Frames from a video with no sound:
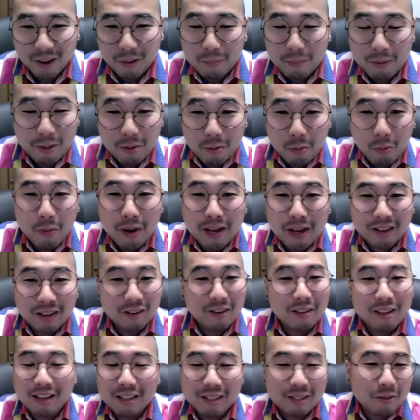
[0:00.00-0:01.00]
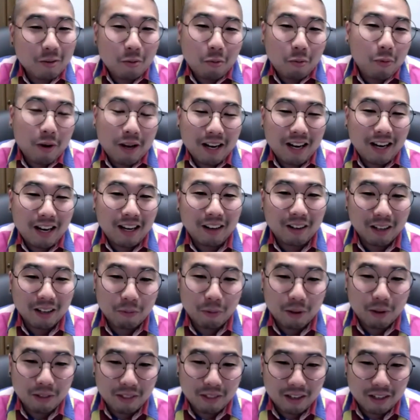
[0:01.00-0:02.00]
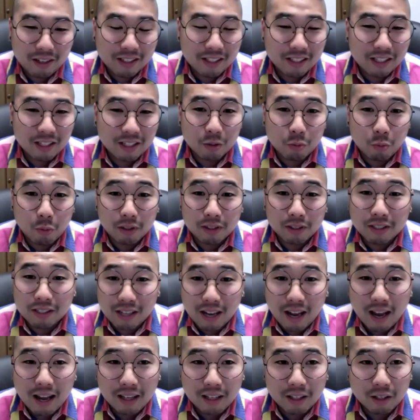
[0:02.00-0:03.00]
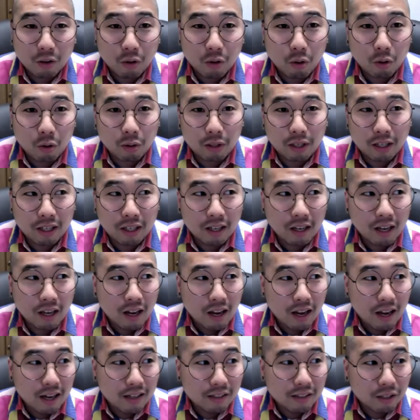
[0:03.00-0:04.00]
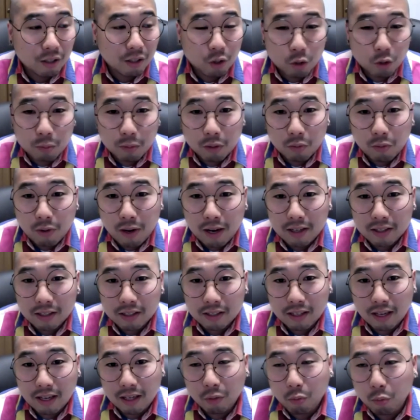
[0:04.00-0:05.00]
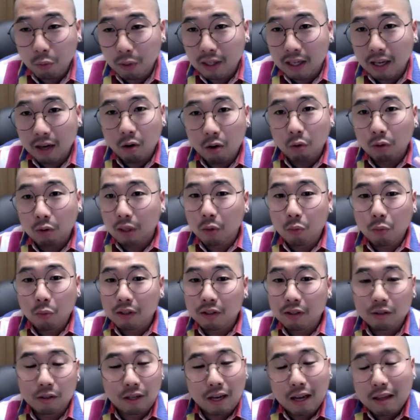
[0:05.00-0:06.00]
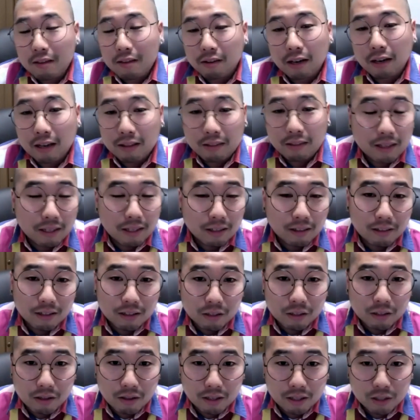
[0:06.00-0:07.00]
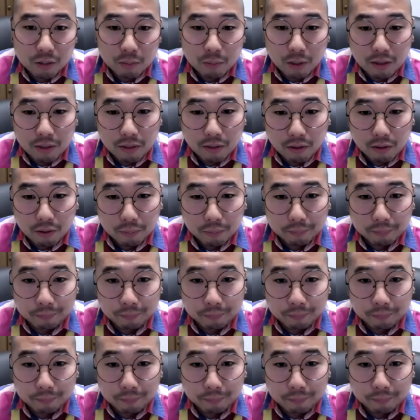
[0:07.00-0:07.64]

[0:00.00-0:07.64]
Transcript: be the winner. There's no winning when there's just one side, you know. Only as a human race, like, we can only win together. I think that's my thought.